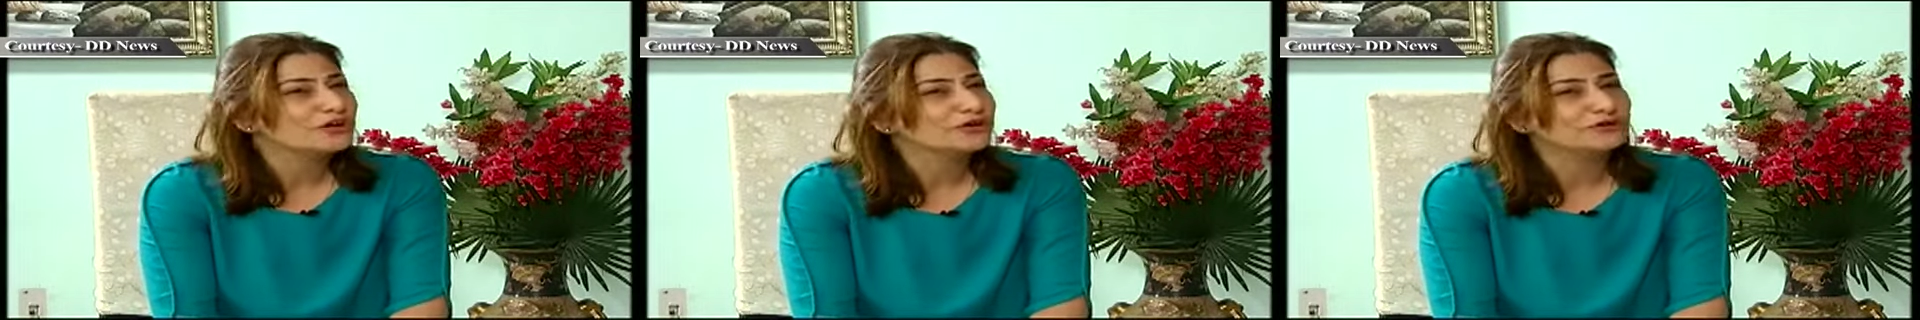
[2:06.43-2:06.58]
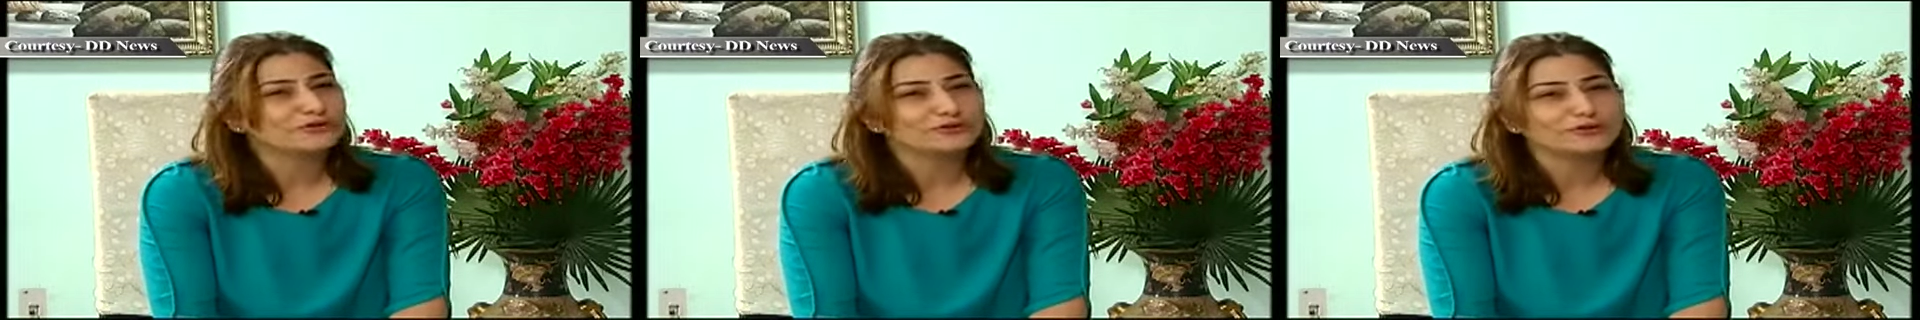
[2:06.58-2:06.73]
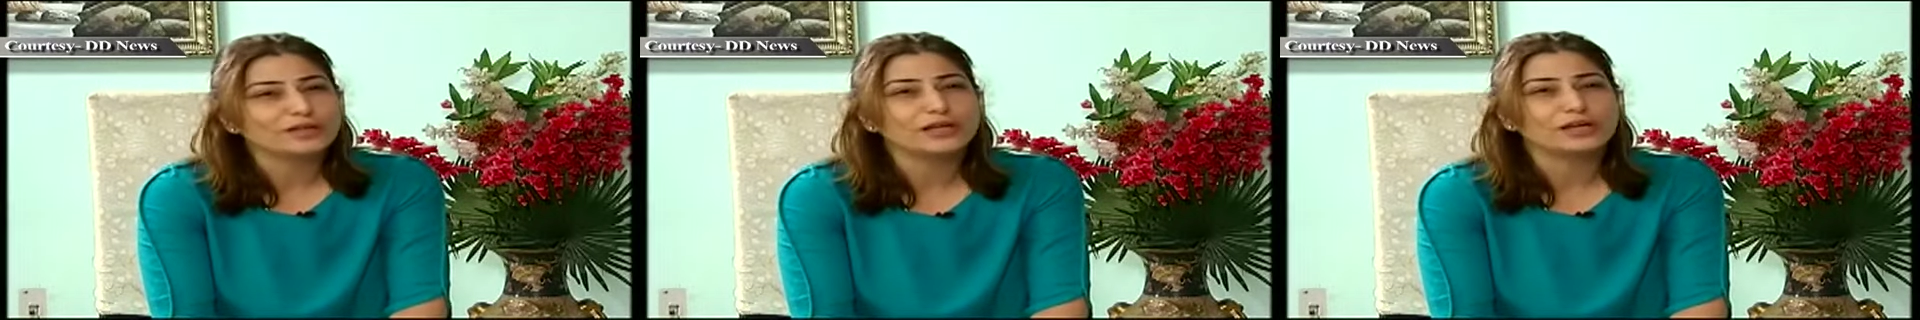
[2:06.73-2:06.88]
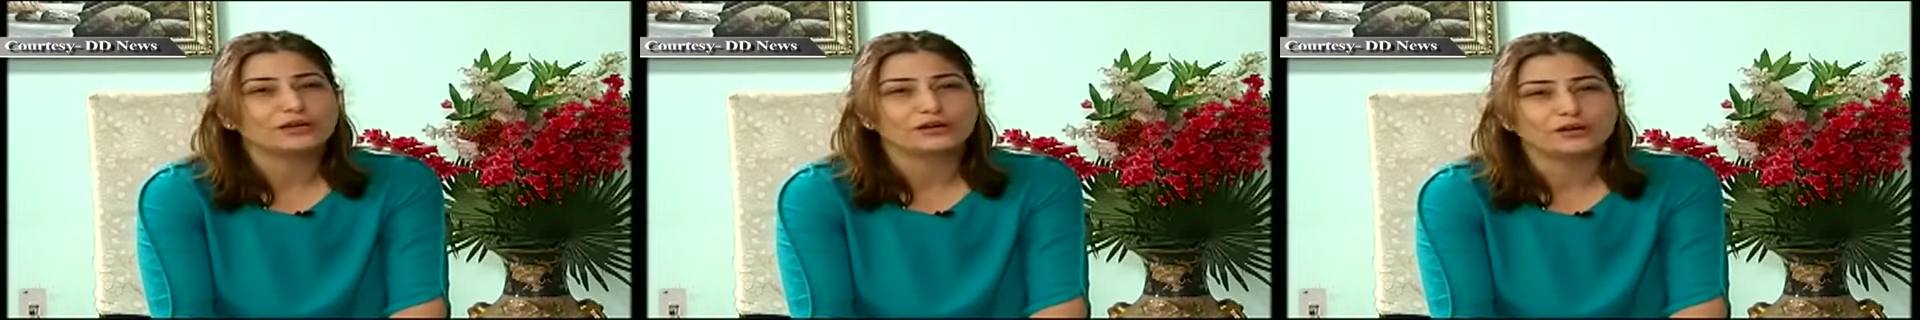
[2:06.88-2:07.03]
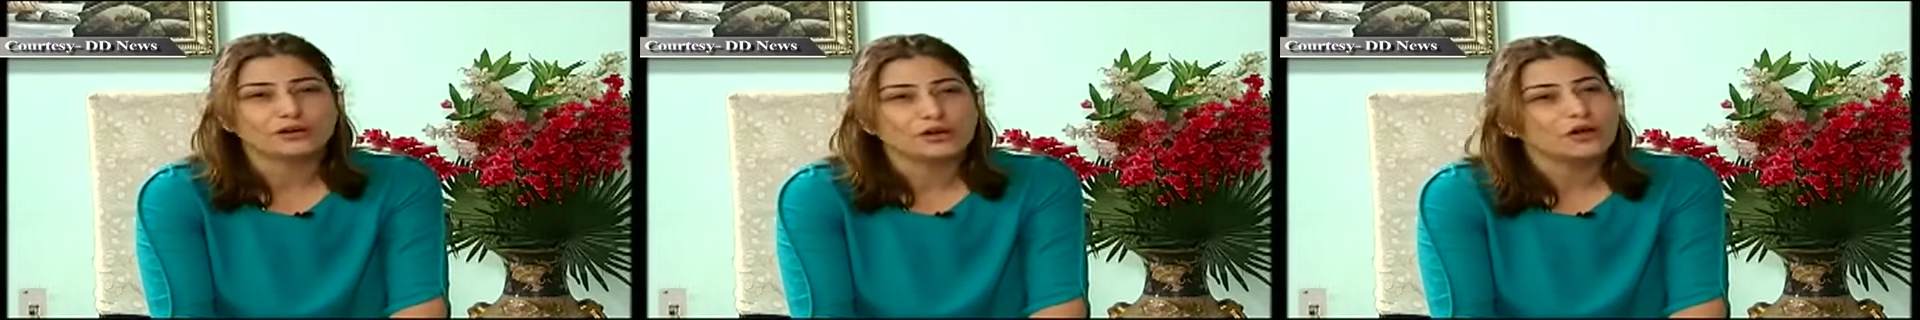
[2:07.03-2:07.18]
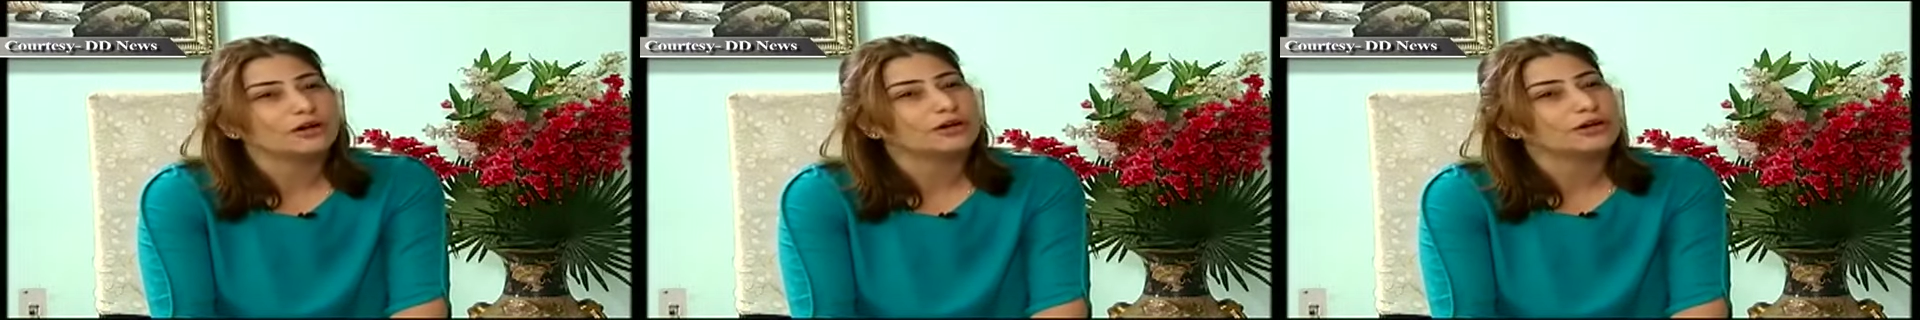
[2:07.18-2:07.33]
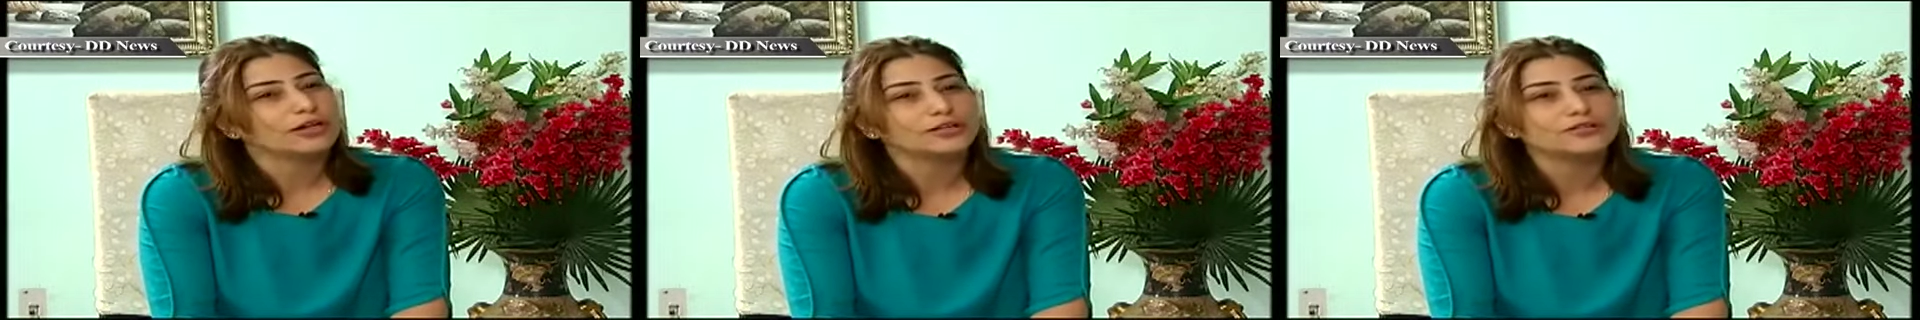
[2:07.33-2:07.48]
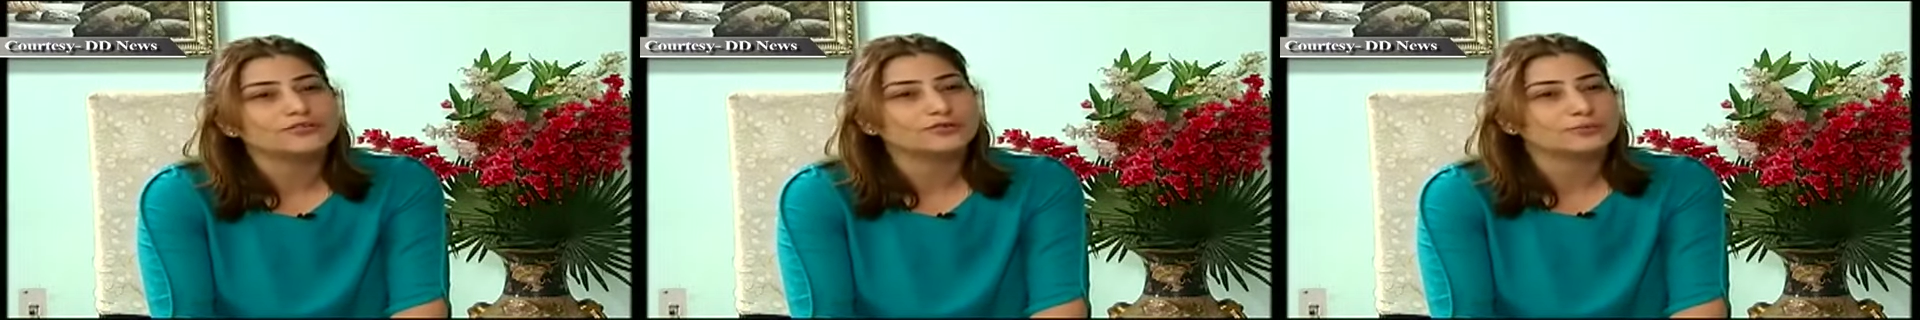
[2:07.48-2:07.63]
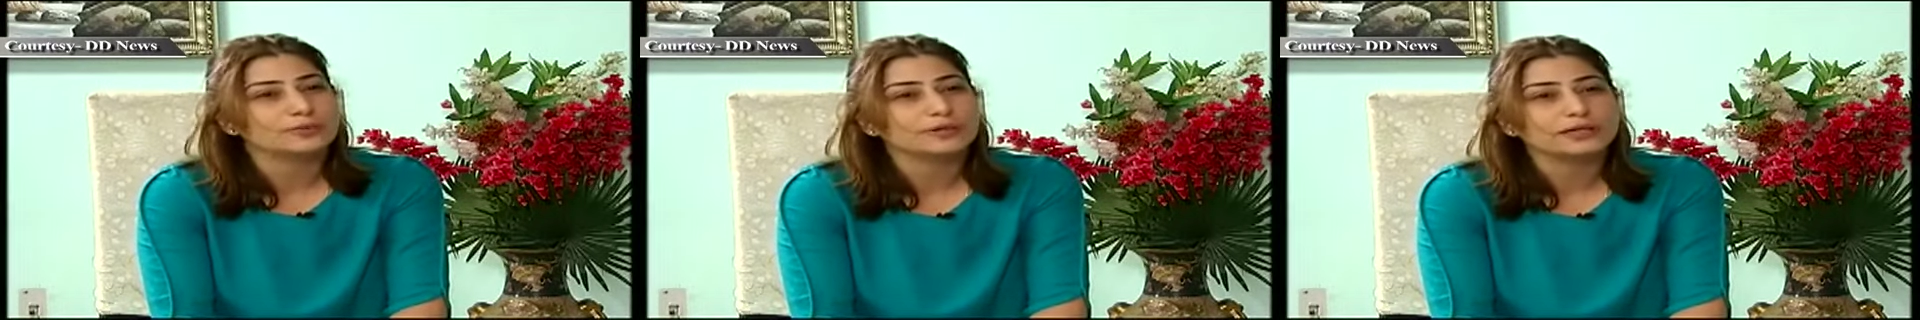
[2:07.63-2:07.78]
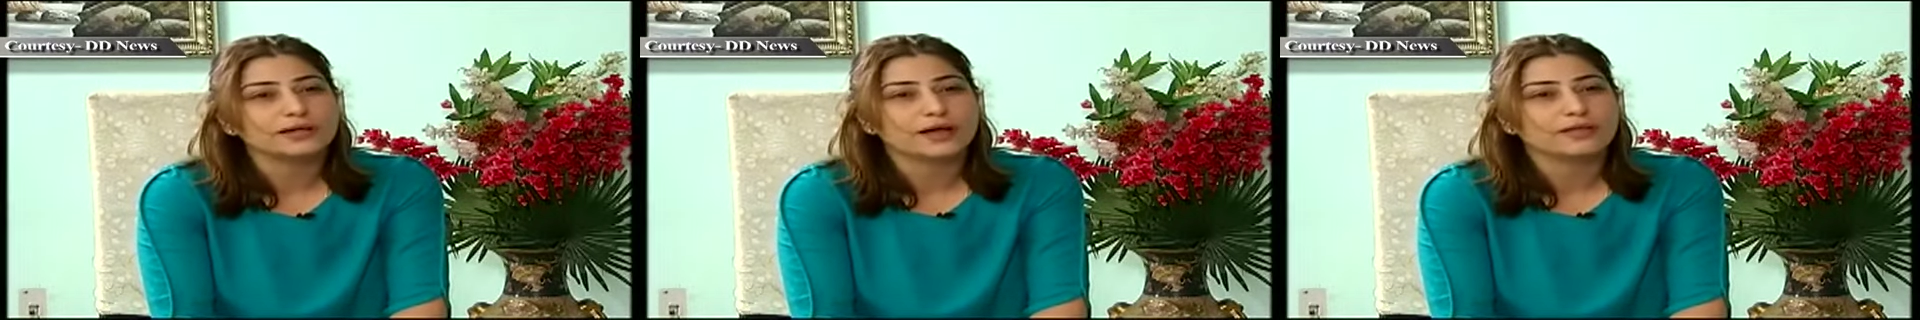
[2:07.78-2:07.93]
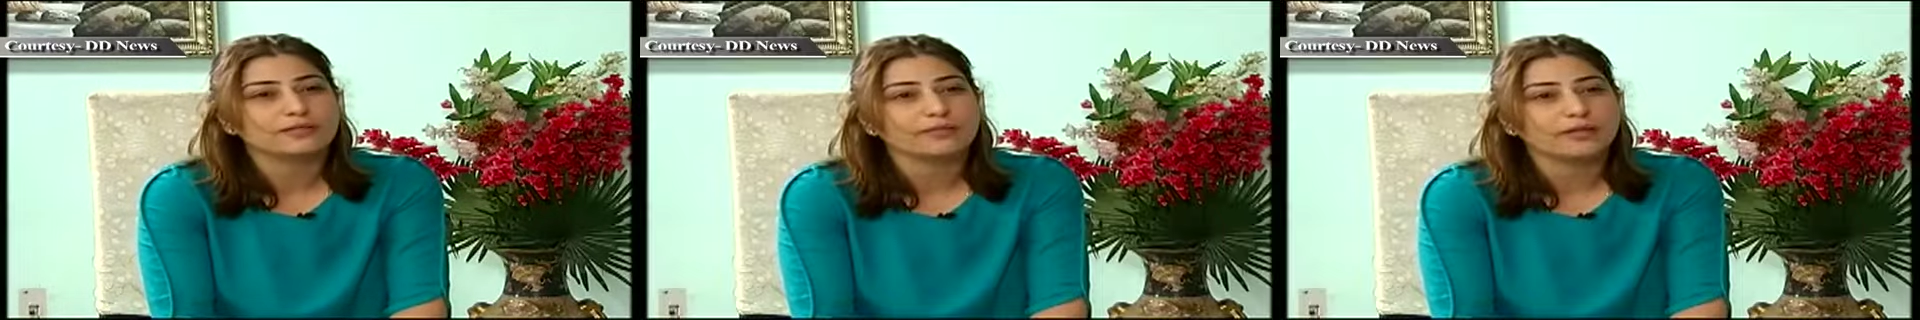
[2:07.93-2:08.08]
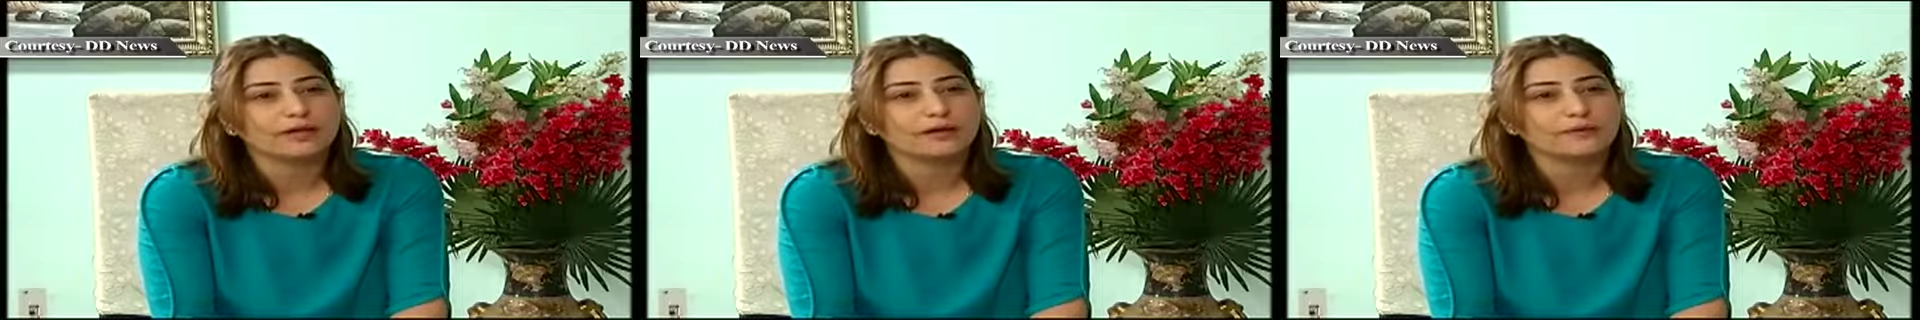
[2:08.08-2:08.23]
Don't you think a lot needs to be done